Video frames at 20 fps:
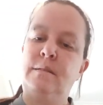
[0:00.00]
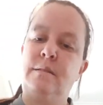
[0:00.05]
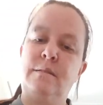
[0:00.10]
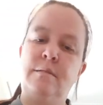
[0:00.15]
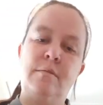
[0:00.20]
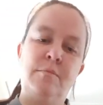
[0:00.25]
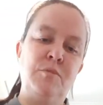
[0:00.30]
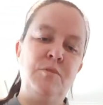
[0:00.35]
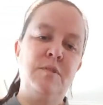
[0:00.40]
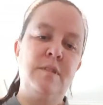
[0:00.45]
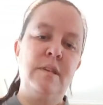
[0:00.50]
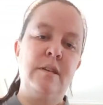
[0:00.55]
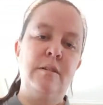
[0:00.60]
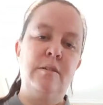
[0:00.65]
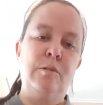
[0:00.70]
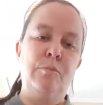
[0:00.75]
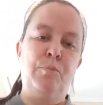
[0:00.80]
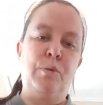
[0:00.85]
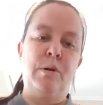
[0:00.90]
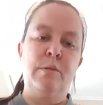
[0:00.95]
almost like
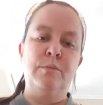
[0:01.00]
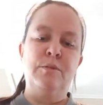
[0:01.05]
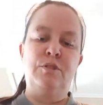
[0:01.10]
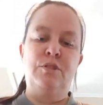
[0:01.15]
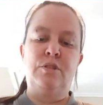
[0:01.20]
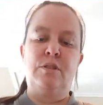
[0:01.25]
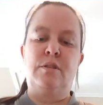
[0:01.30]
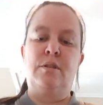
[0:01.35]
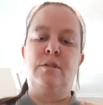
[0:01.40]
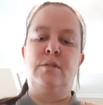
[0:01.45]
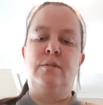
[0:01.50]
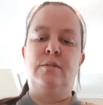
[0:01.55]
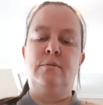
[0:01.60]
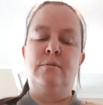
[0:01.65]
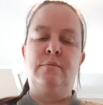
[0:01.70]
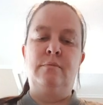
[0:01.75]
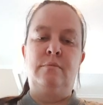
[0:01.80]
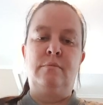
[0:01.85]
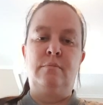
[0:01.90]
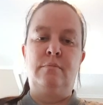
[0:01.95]
a Parmesan
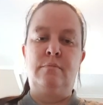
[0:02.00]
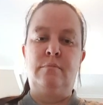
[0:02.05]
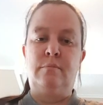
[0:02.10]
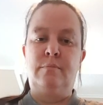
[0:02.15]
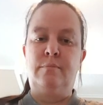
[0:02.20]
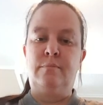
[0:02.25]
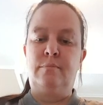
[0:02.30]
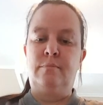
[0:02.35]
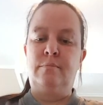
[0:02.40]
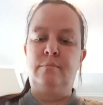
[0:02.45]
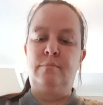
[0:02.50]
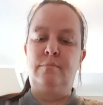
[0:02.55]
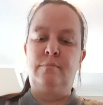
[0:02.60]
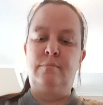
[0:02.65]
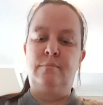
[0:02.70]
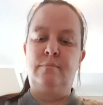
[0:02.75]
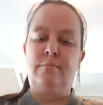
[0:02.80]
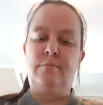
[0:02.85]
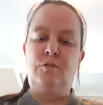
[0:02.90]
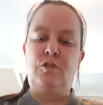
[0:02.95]

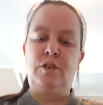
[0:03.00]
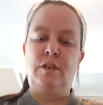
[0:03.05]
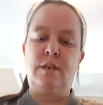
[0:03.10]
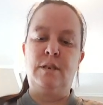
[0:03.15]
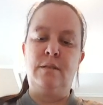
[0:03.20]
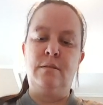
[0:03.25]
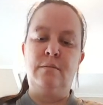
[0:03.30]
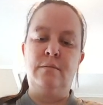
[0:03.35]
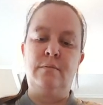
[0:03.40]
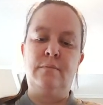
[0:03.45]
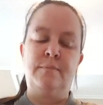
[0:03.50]
chicken,